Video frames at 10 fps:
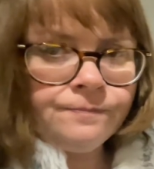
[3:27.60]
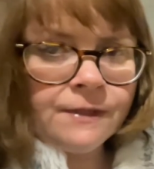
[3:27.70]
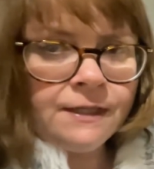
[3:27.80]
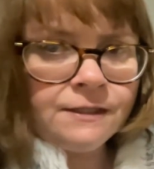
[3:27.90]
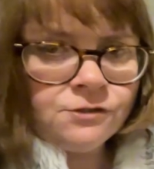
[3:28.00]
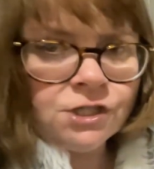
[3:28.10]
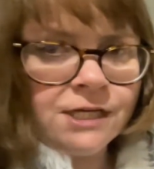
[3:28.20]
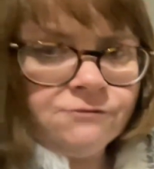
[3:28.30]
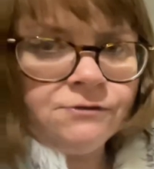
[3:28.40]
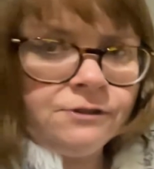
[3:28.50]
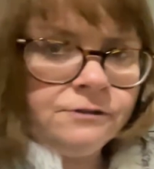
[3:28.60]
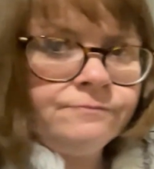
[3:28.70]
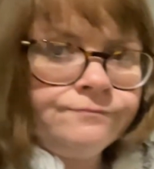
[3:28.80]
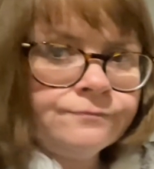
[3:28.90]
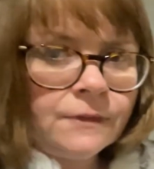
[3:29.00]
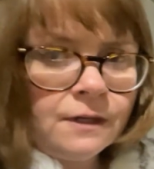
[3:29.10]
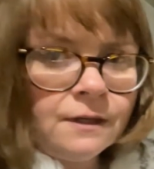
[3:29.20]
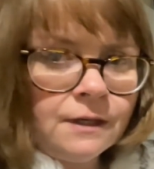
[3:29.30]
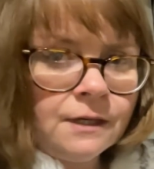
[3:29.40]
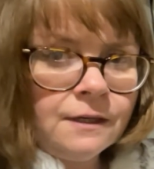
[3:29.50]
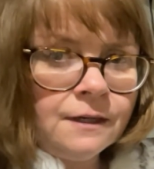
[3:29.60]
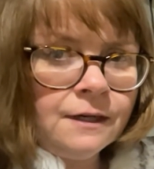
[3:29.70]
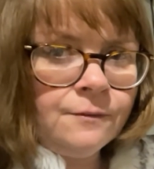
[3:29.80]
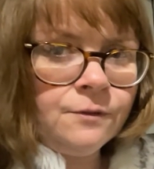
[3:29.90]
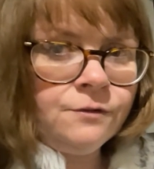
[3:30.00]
in general, I will